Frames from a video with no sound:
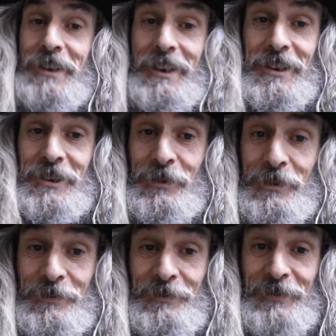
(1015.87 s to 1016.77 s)
angel.
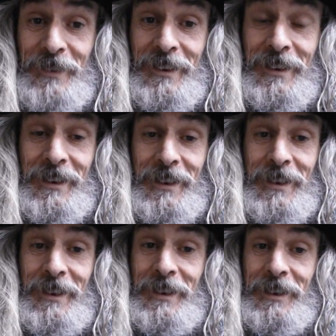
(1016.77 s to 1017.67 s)

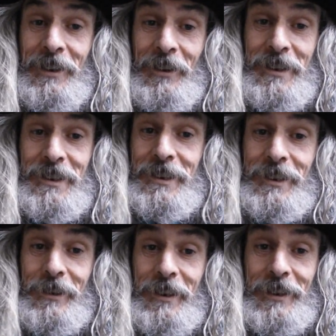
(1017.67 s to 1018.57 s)
90
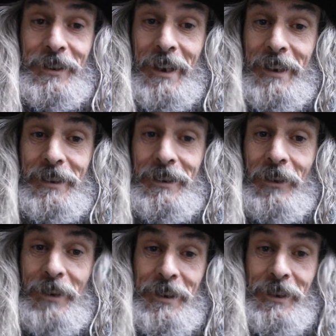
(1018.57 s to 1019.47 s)
degrees at
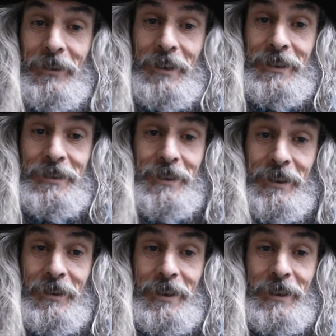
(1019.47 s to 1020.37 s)

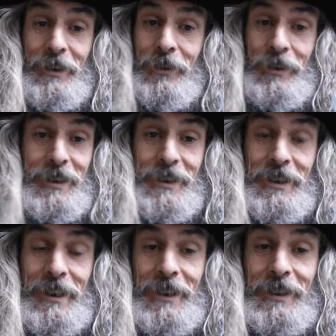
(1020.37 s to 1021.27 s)
999,
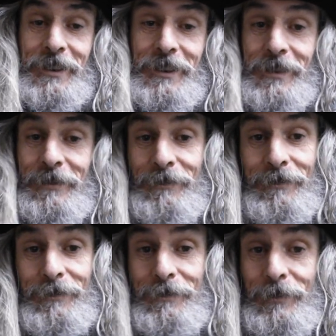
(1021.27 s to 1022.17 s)
36.
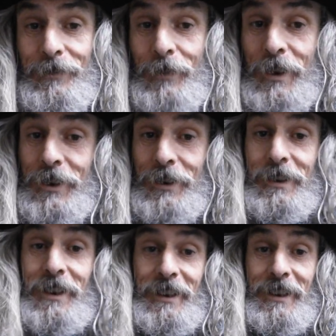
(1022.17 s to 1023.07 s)
With it,
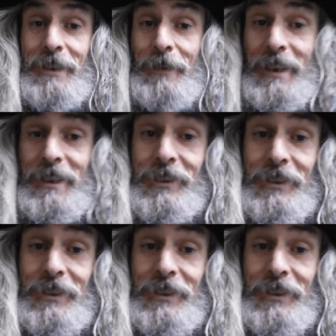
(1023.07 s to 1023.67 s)
you can keep adding